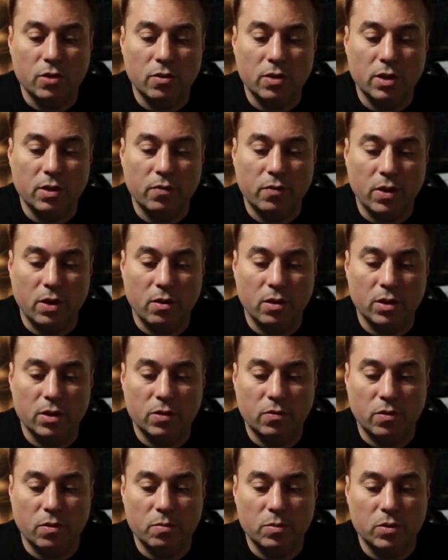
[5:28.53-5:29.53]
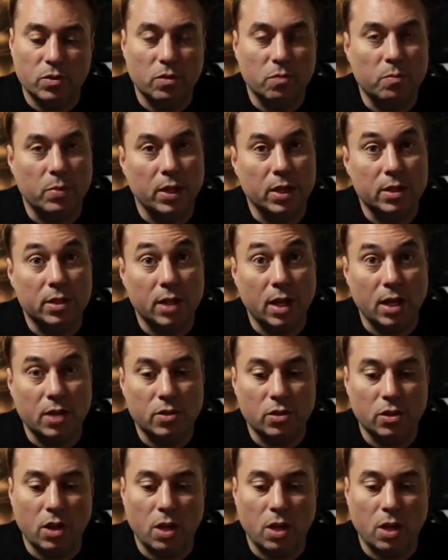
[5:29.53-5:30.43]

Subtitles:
or interference from sort of big celestial